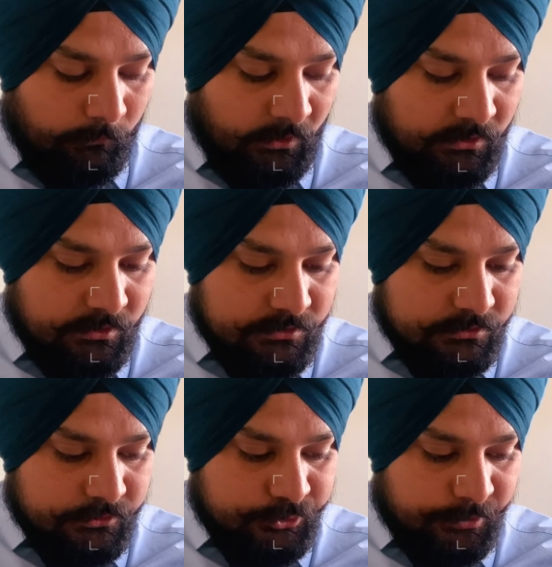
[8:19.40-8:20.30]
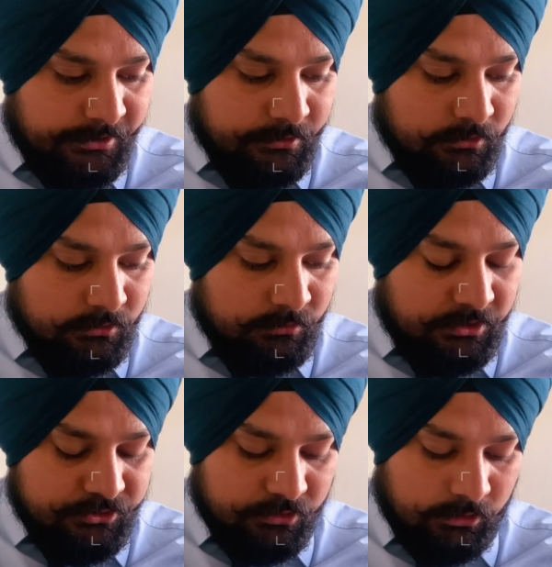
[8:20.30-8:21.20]
there is a spiral
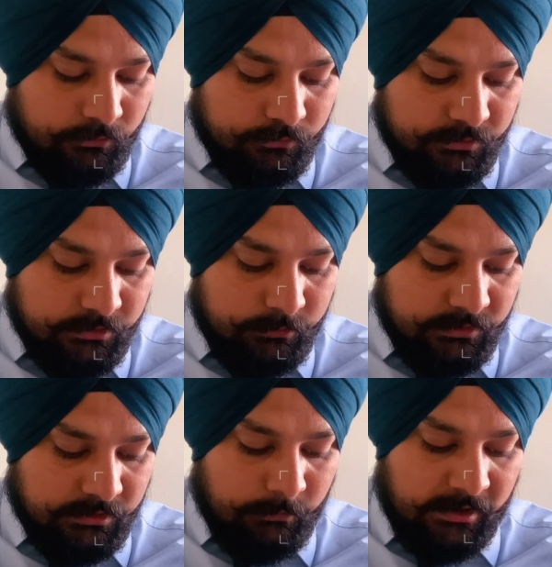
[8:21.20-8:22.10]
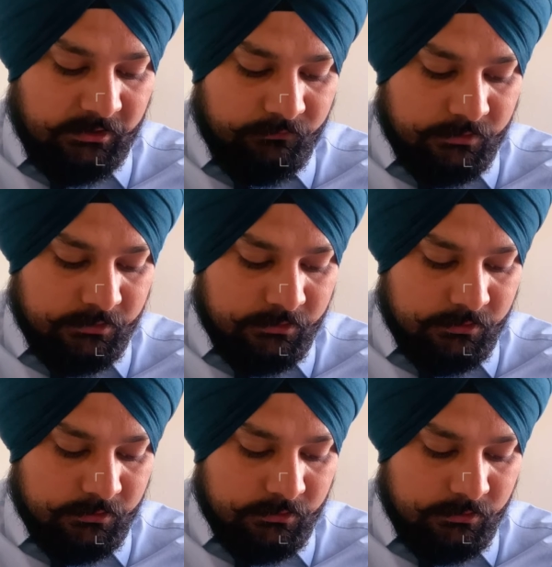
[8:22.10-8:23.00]
image now. They magnified
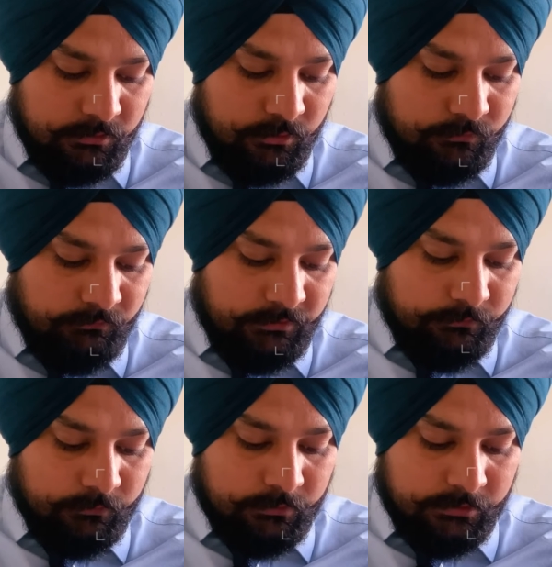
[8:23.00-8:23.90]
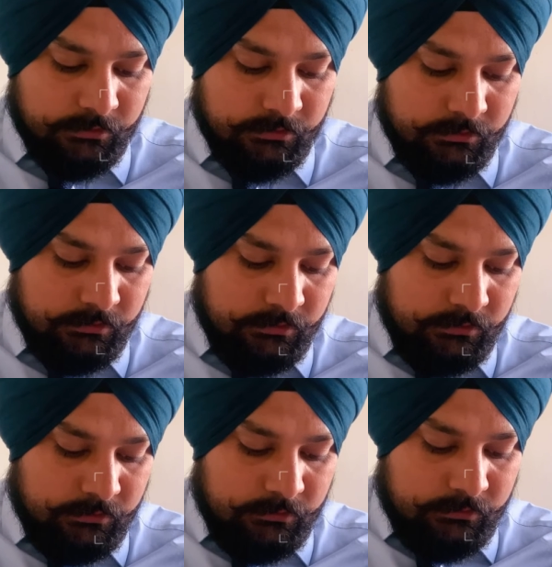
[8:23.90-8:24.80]
it 250-fold.
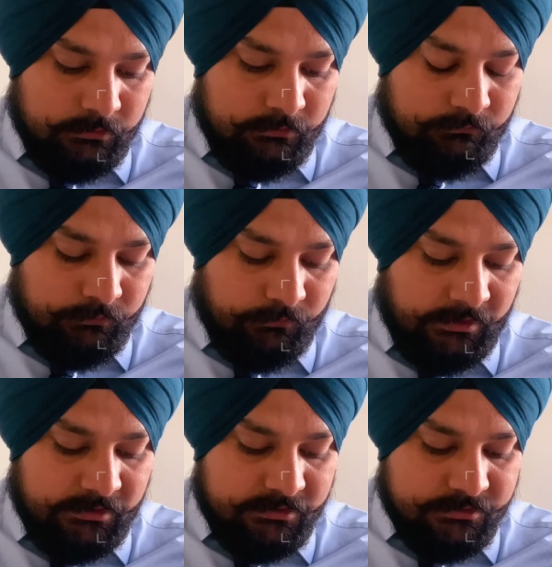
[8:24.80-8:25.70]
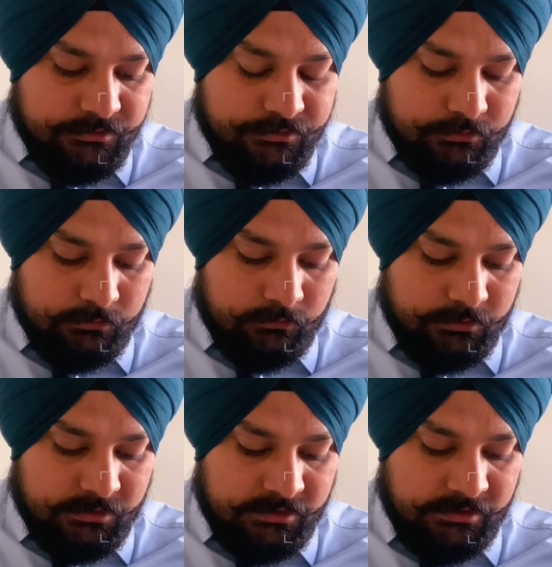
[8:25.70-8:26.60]
We find this is no
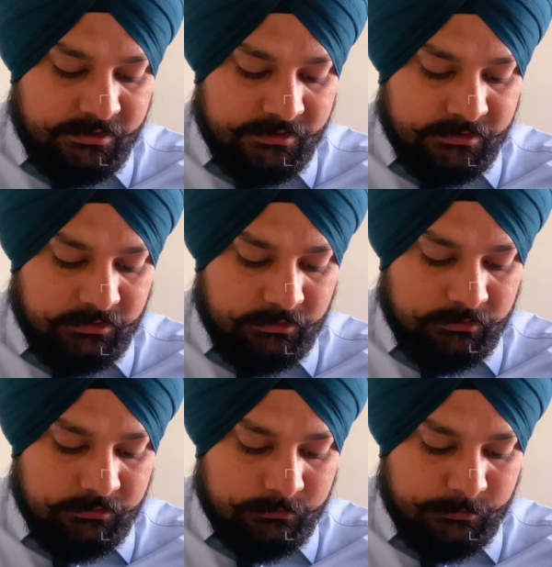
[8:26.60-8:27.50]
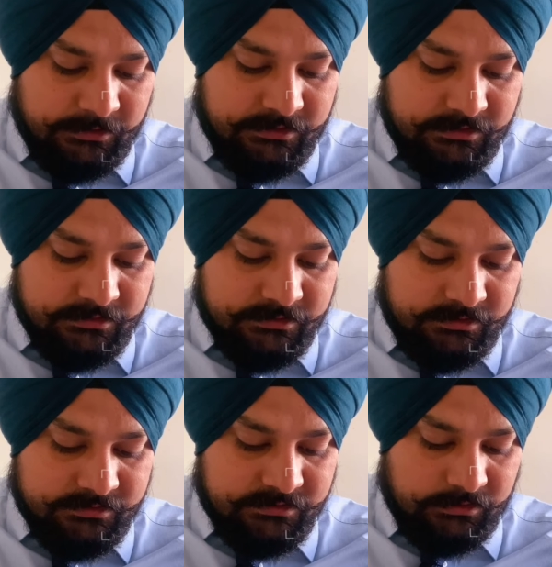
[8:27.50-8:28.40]
ordinary tail, but is
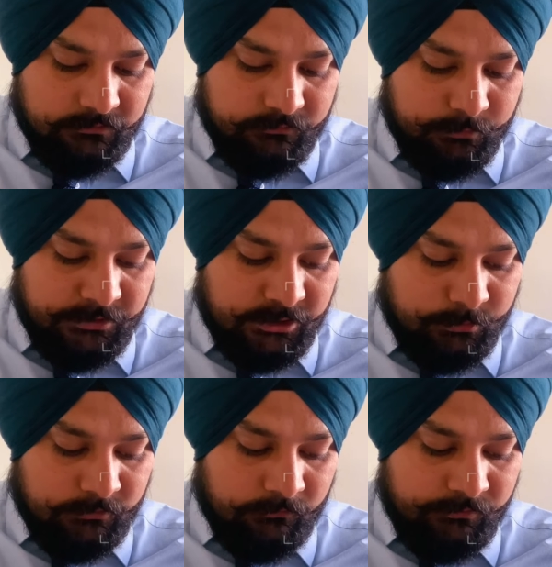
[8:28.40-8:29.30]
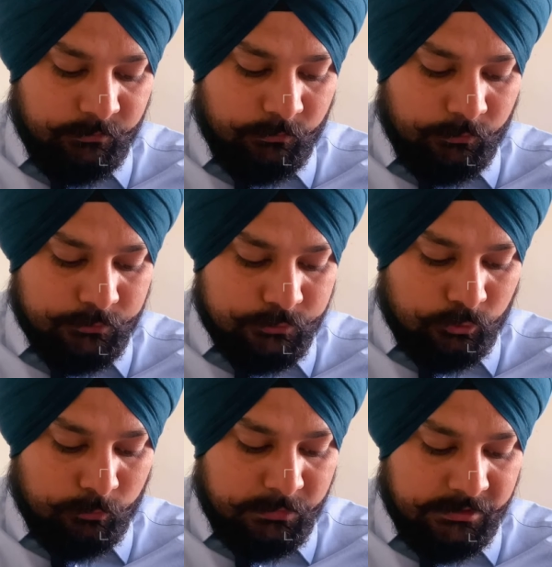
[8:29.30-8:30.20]
itself made up of the most
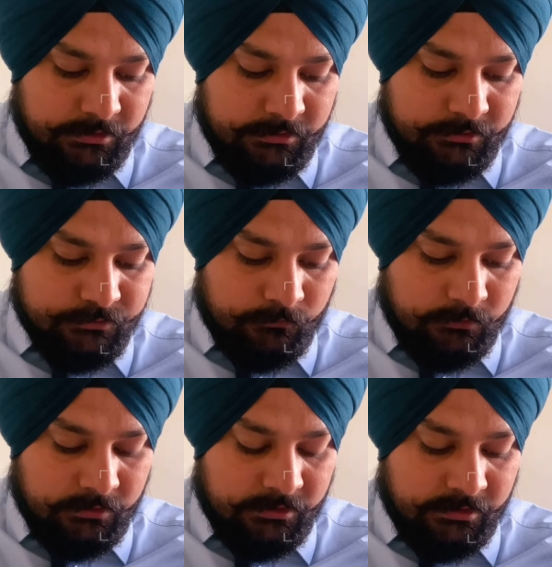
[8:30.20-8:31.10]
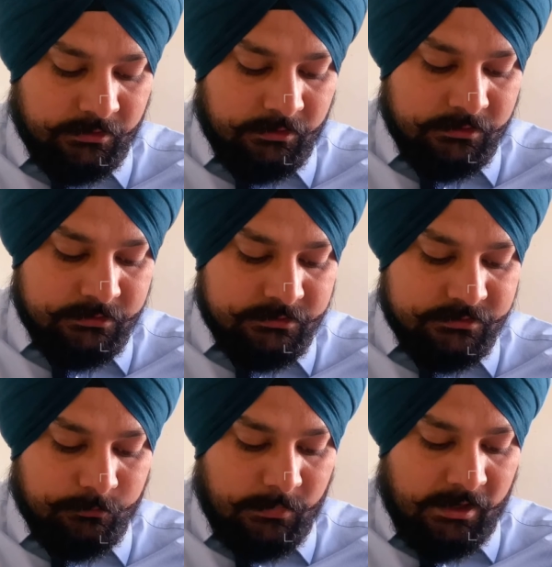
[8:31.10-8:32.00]
complicated swirling
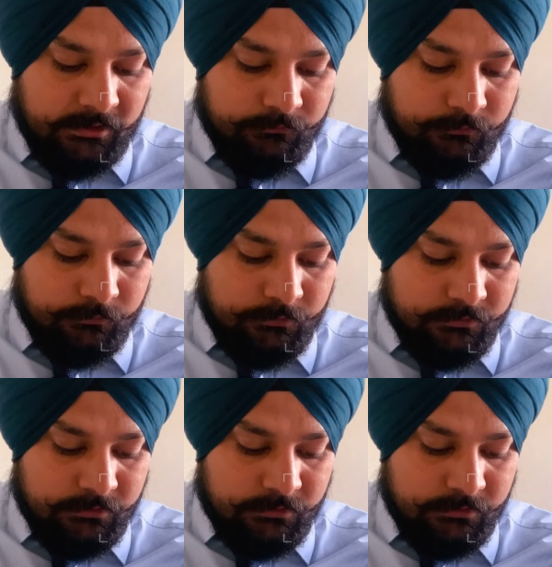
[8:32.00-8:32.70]
back and forth